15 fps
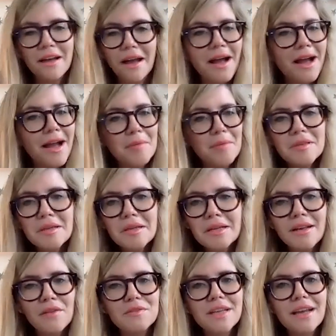I absolutely
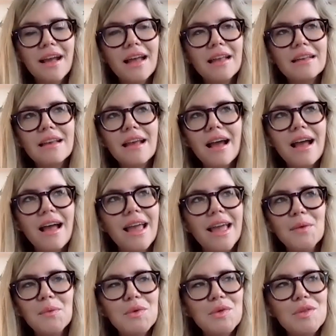loved it. And
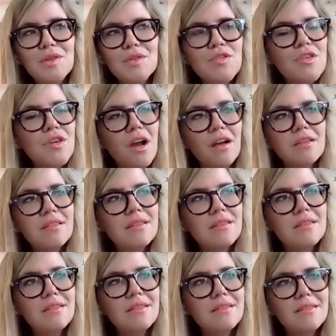it was just